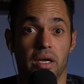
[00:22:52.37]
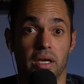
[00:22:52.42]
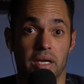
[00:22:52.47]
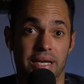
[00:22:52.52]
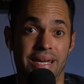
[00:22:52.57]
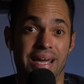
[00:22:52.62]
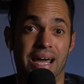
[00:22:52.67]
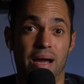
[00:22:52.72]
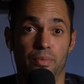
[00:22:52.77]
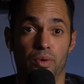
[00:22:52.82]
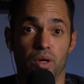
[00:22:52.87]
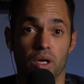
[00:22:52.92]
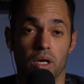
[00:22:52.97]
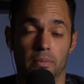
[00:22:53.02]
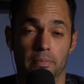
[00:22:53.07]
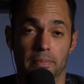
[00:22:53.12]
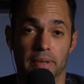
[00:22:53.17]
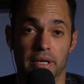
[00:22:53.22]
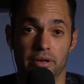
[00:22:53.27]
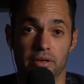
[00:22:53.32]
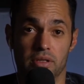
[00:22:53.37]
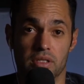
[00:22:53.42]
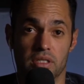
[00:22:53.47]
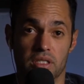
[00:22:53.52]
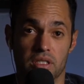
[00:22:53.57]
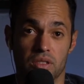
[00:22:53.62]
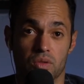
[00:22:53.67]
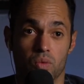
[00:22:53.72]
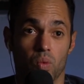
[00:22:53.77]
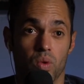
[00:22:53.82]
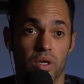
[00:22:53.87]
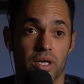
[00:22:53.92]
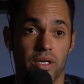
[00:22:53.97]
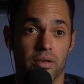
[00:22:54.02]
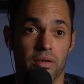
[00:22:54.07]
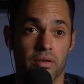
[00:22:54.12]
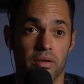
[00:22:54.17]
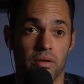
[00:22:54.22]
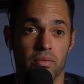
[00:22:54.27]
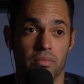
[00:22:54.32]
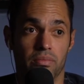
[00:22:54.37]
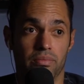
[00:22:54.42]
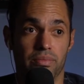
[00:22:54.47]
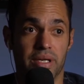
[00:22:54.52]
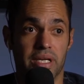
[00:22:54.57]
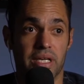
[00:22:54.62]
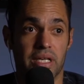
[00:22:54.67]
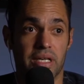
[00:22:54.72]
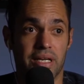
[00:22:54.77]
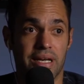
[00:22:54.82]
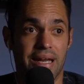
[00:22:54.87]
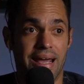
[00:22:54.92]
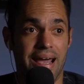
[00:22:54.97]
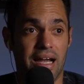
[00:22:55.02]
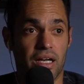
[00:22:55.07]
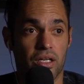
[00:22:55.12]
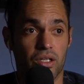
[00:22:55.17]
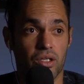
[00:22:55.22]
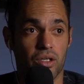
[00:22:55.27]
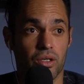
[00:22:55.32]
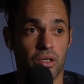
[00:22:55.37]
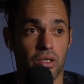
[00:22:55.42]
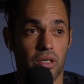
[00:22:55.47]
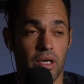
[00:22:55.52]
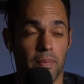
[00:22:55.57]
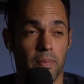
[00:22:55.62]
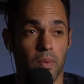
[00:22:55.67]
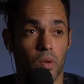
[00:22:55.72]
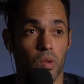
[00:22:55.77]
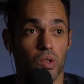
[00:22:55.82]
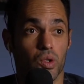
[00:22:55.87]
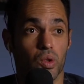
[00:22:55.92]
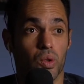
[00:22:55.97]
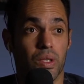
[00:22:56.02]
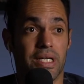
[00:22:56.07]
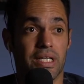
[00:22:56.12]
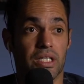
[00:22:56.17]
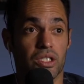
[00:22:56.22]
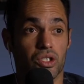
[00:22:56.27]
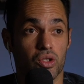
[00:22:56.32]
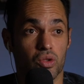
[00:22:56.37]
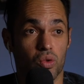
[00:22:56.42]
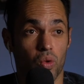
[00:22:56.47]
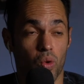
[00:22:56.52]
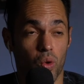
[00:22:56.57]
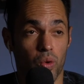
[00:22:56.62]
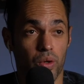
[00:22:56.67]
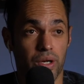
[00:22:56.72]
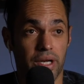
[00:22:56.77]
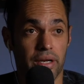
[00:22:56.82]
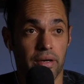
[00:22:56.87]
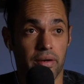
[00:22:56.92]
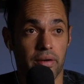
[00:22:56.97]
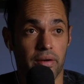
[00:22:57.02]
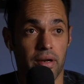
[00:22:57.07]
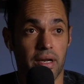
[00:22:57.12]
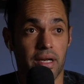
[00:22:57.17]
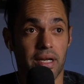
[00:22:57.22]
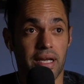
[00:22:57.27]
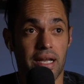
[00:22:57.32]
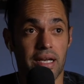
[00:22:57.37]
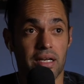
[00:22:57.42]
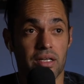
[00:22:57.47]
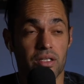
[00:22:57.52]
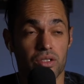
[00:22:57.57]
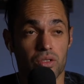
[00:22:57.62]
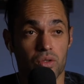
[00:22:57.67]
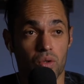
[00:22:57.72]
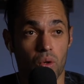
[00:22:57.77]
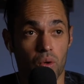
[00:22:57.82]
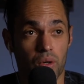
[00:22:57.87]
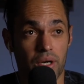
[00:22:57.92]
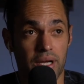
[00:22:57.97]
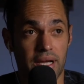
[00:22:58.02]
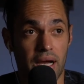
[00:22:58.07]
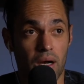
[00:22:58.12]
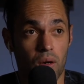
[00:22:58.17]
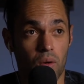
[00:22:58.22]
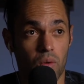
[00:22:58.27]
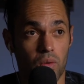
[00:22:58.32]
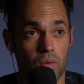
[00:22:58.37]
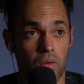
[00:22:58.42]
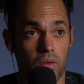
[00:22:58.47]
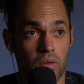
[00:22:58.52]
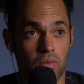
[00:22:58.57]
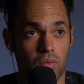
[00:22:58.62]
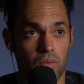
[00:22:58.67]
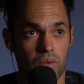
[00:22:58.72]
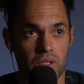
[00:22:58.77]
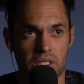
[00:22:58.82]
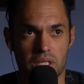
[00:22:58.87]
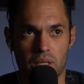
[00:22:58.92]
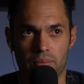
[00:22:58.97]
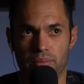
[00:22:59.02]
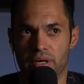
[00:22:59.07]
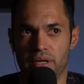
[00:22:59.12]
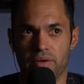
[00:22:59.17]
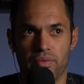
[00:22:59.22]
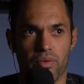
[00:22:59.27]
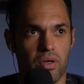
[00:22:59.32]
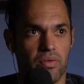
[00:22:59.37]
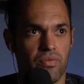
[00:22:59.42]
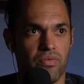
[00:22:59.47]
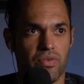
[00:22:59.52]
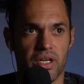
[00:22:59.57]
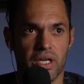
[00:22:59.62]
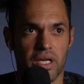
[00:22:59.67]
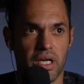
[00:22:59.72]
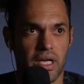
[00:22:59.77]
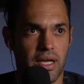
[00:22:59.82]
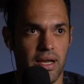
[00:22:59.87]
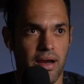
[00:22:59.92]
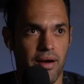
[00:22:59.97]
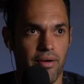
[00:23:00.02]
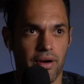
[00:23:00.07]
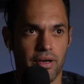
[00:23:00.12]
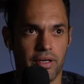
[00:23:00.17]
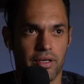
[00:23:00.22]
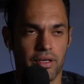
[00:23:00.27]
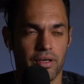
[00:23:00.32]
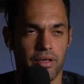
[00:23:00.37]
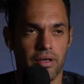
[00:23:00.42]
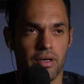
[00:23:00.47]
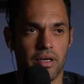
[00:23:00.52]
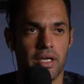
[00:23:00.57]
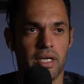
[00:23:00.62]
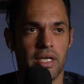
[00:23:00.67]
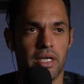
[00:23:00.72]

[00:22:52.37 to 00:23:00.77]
camera appearances. One being an actor and portraying a story and getting a story out with somebody via character,